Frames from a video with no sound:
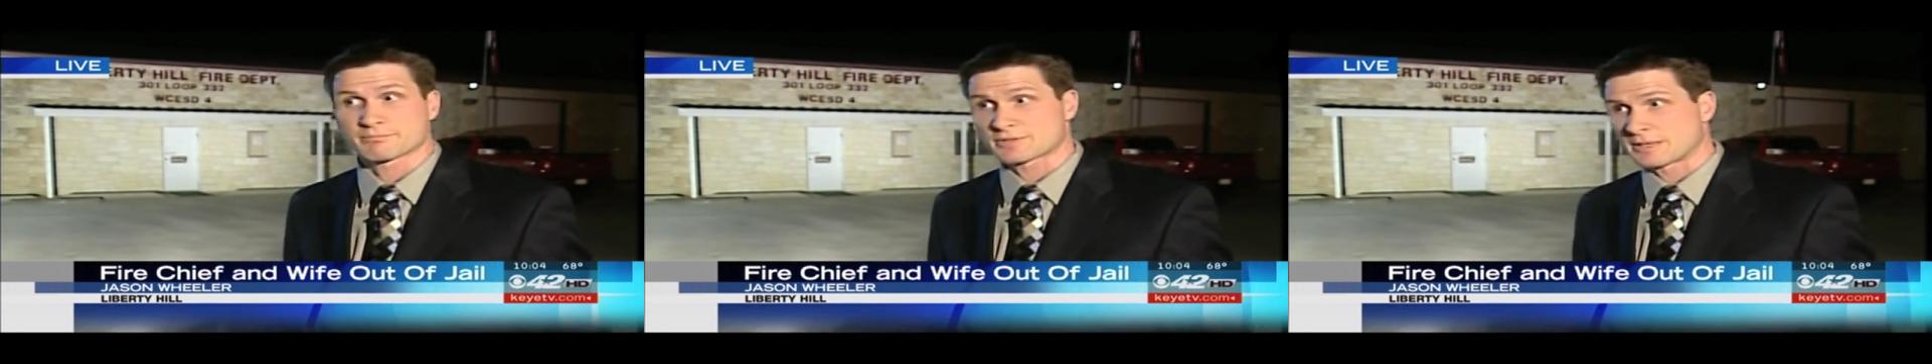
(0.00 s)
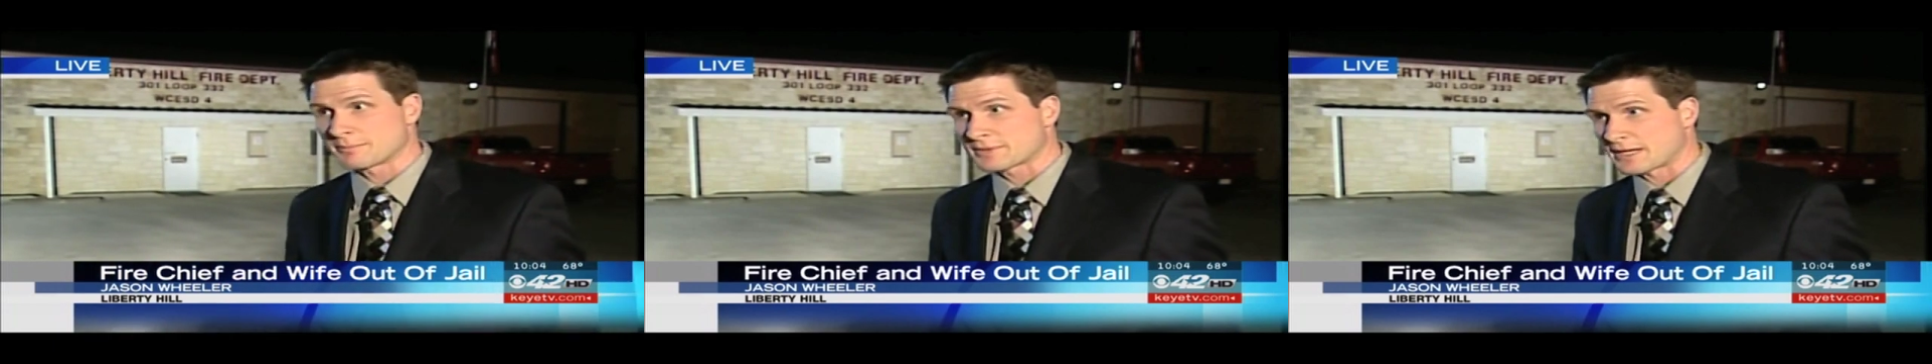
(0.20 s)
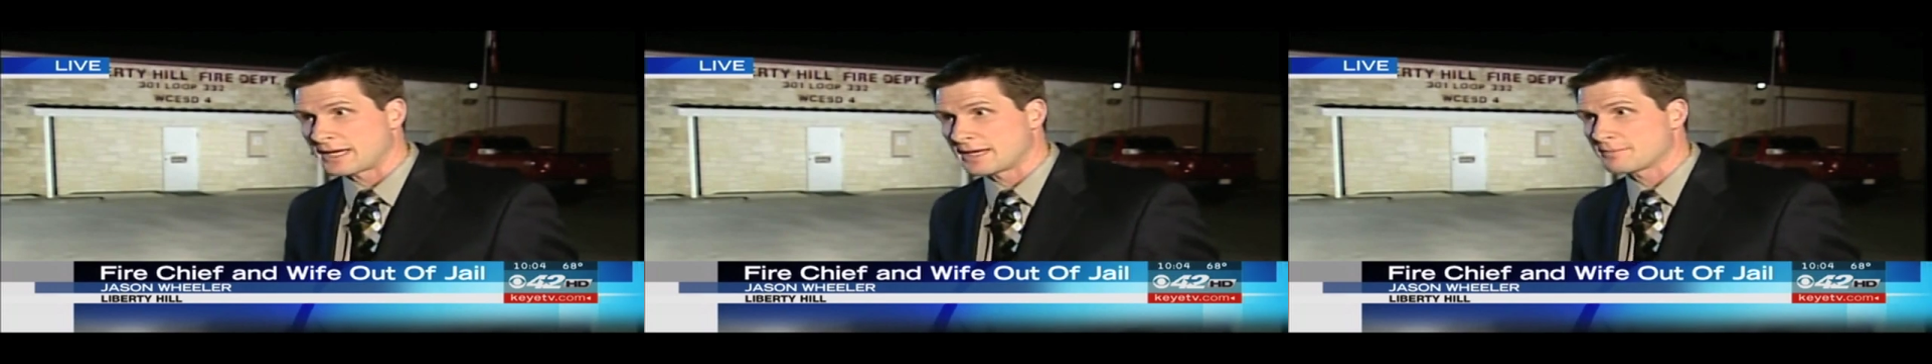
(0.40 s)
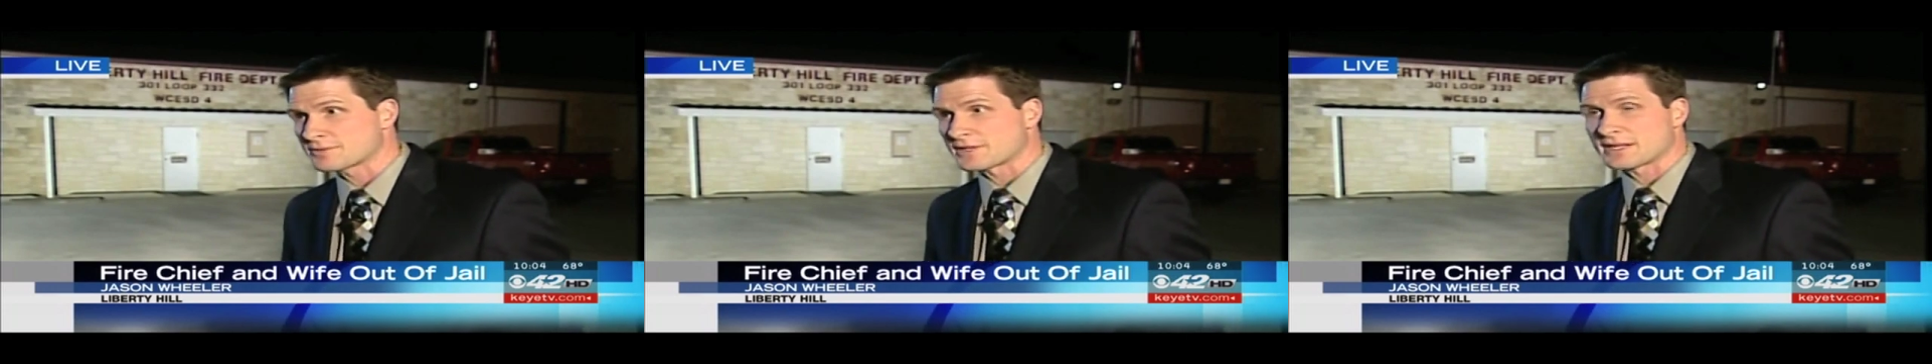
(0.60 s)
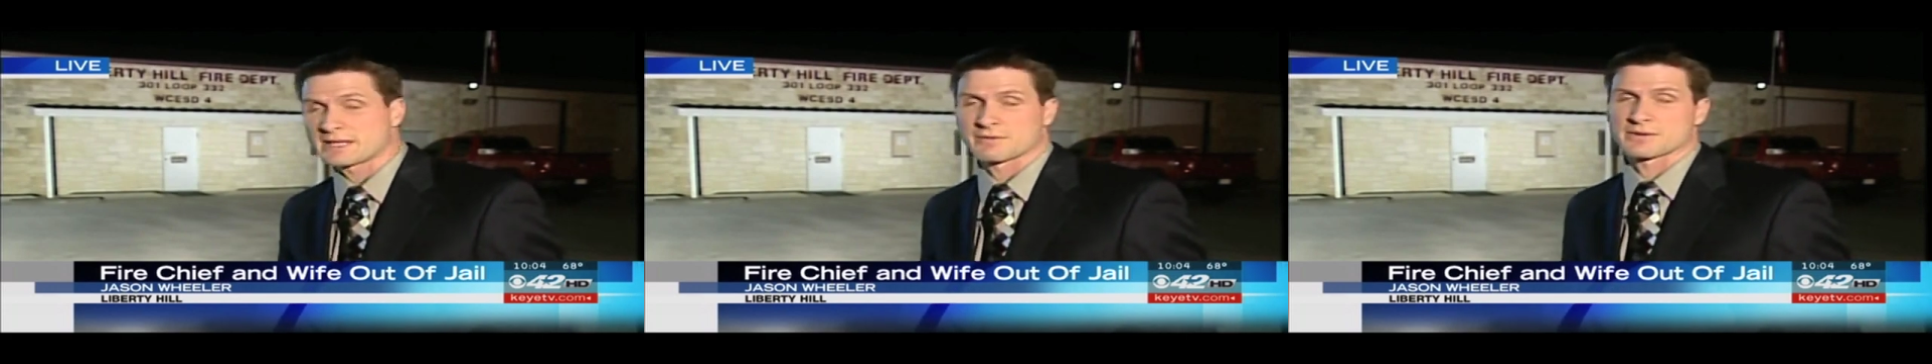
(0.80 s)
Sometimes
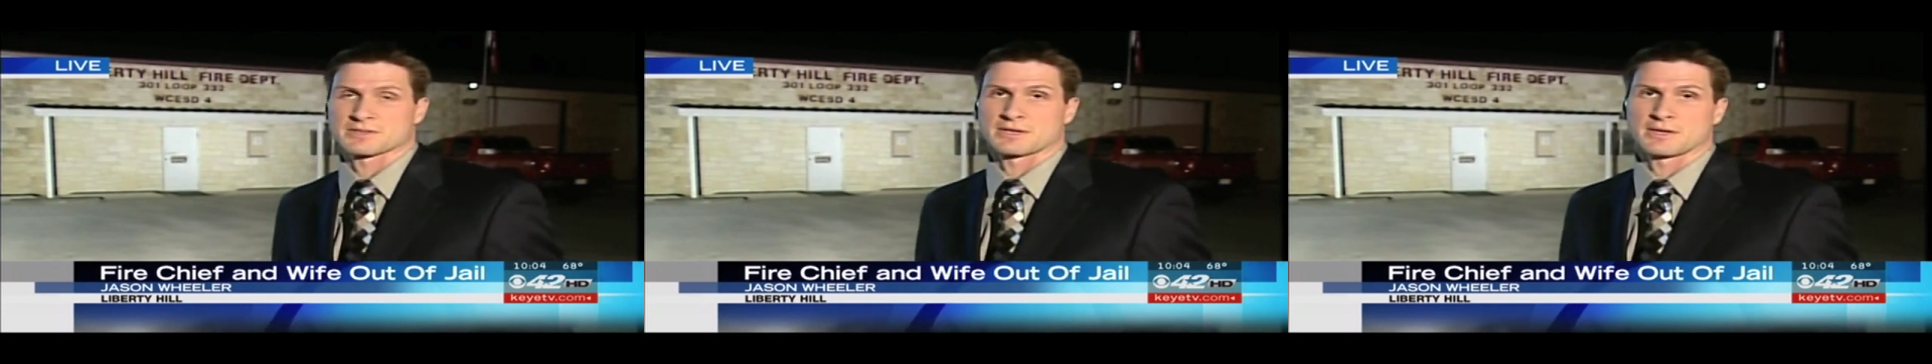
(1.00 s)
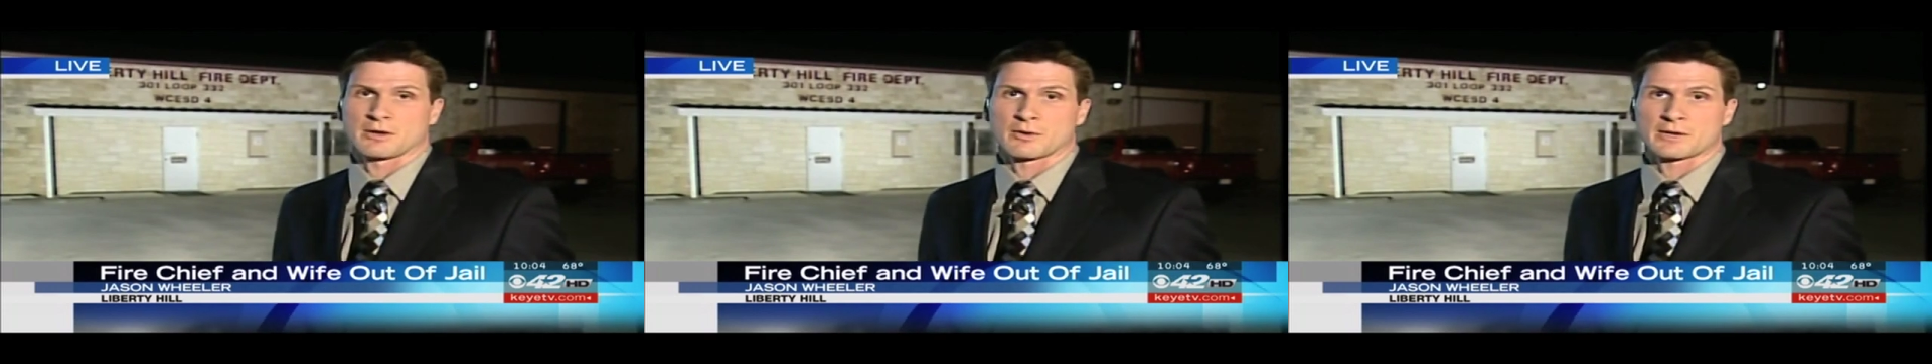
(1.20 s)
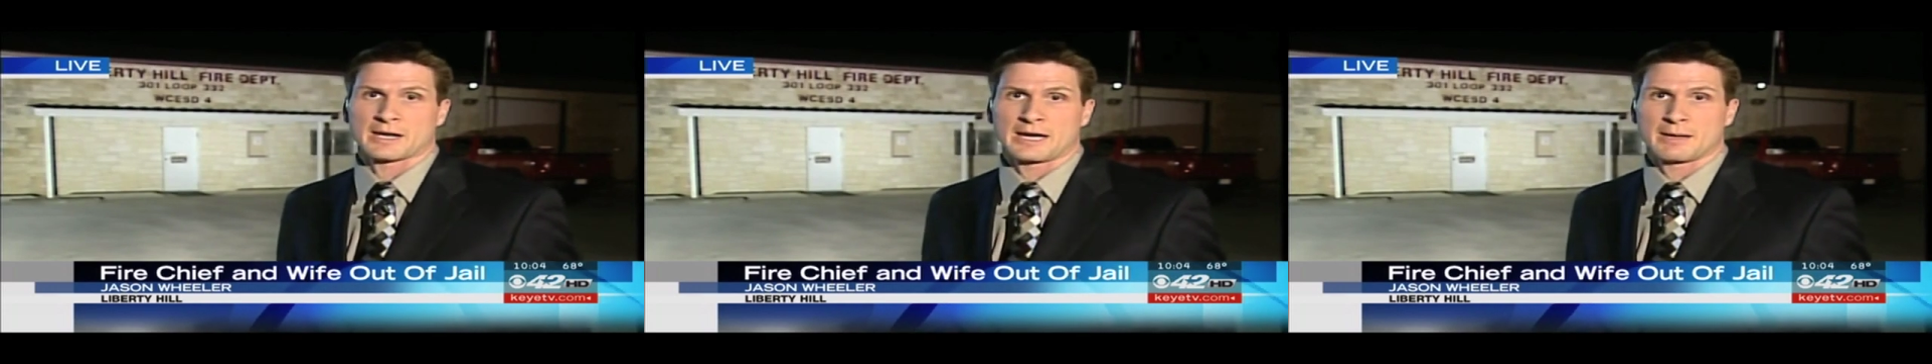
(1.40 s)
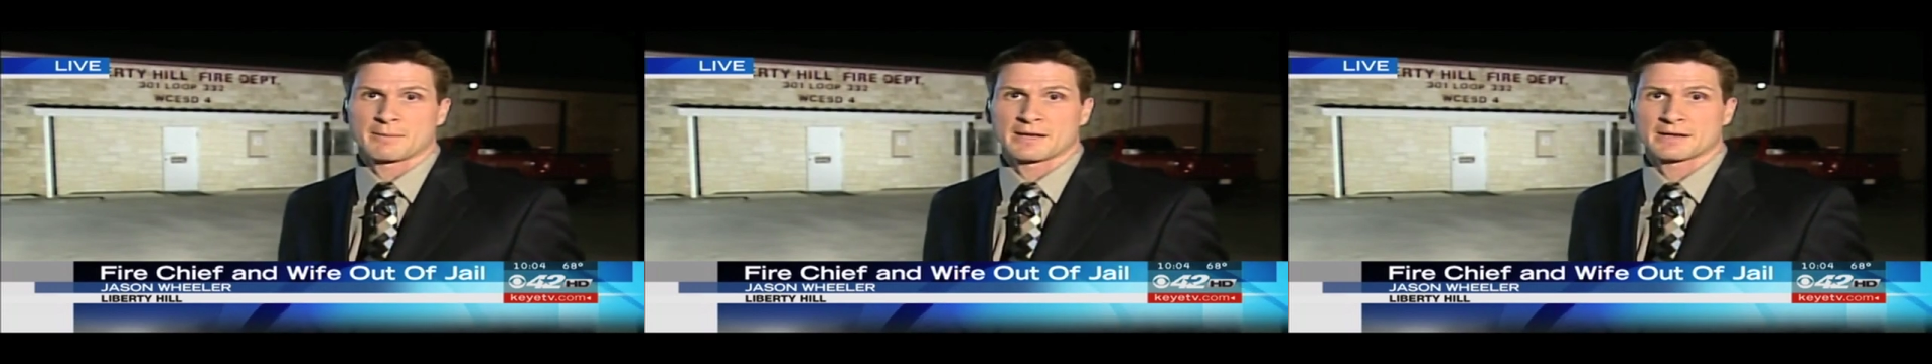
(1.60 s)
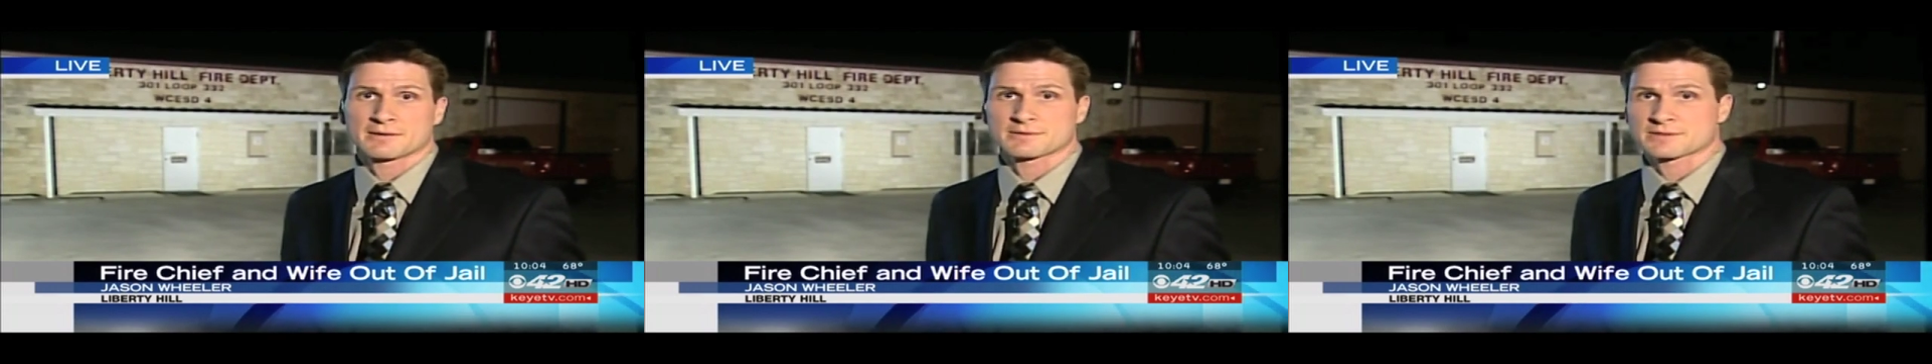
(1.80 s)
they give us a no
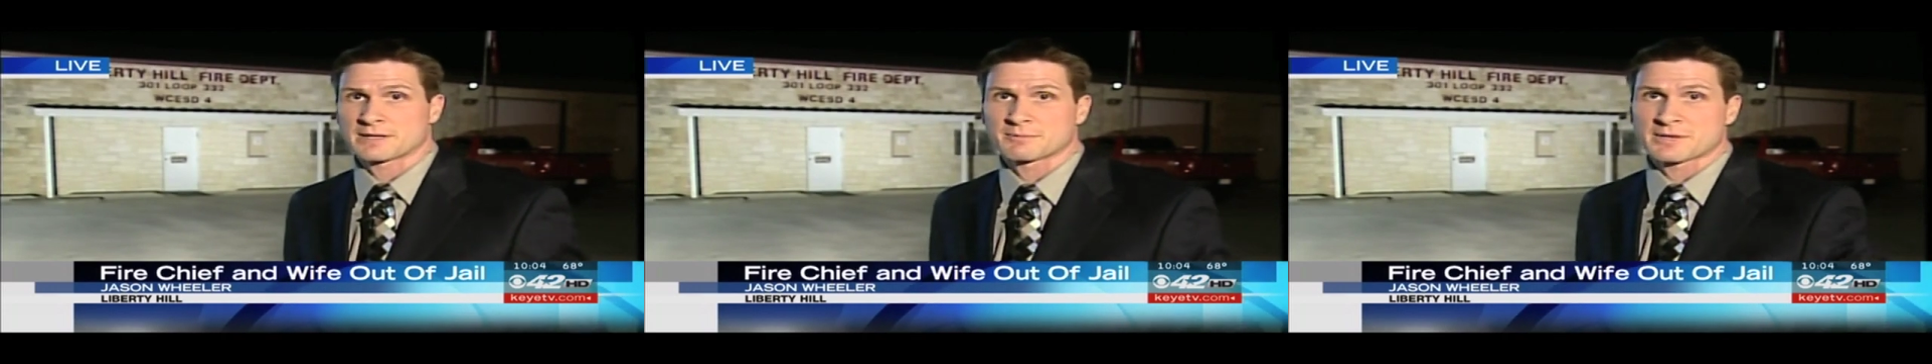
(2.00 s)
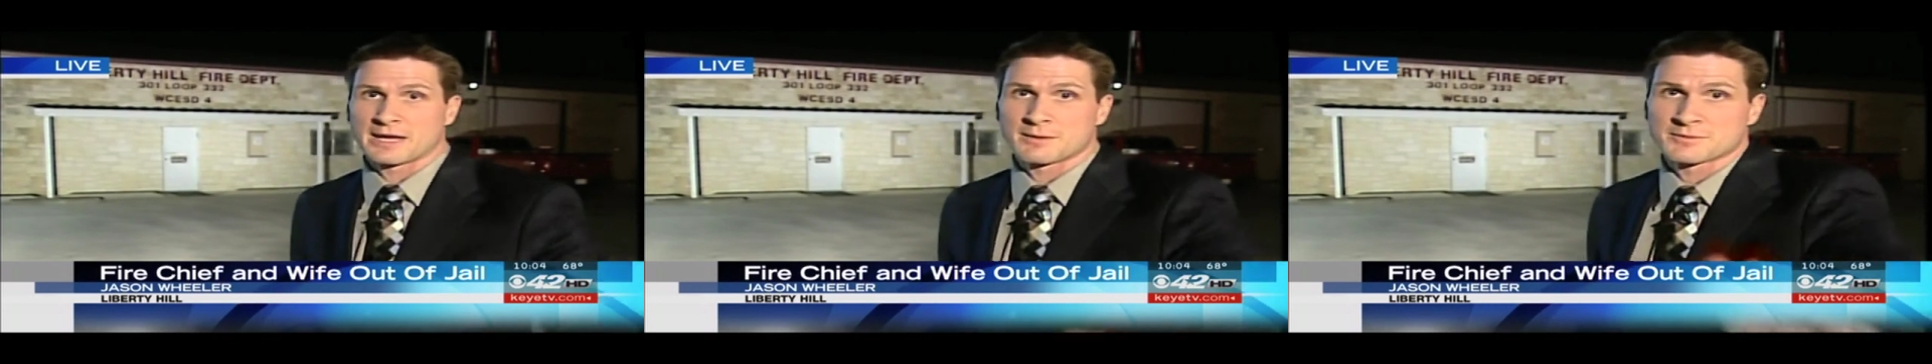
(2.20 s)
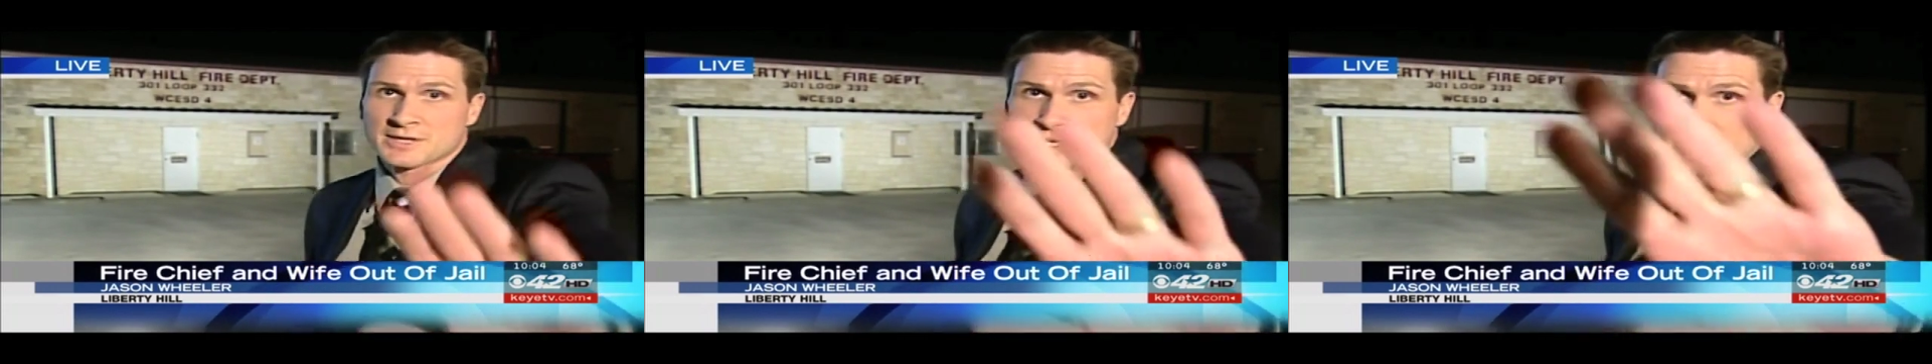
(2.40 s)
comment, sometimes they